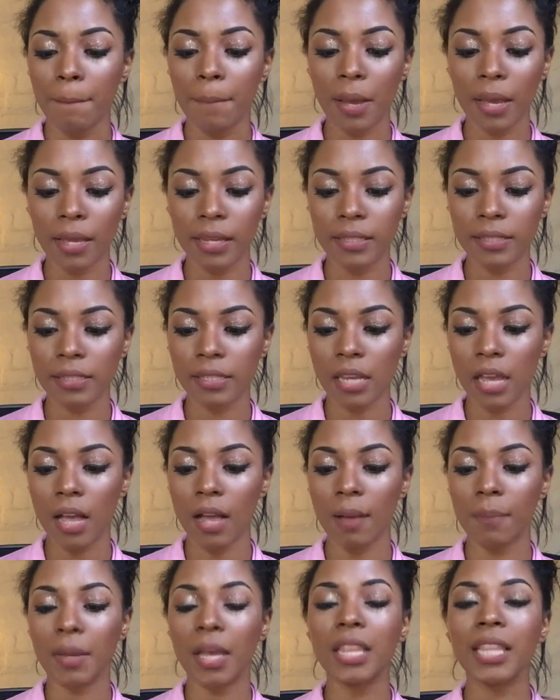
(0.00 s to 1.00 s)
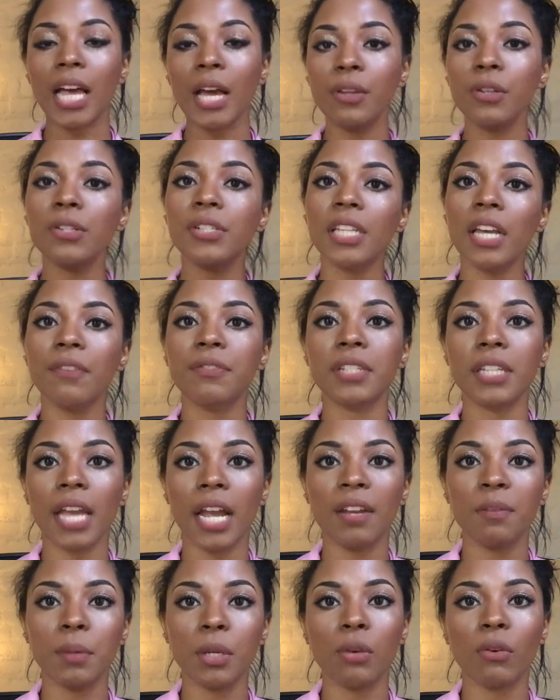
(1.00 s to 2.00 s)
But um, allow yourself to kind of